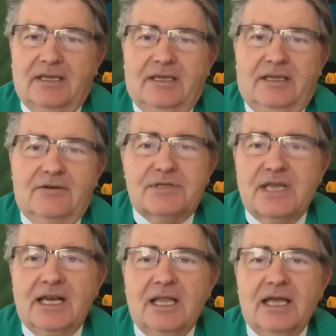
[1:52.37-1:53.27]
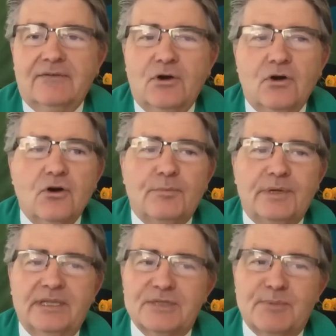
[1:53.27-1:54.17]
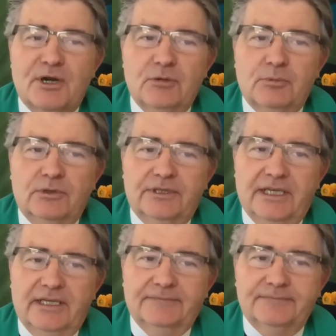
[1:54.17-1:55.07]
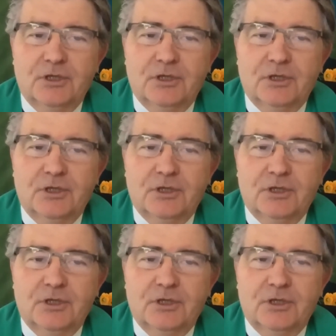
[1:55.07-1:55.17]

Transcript: There's not a lot of hope in this parable today.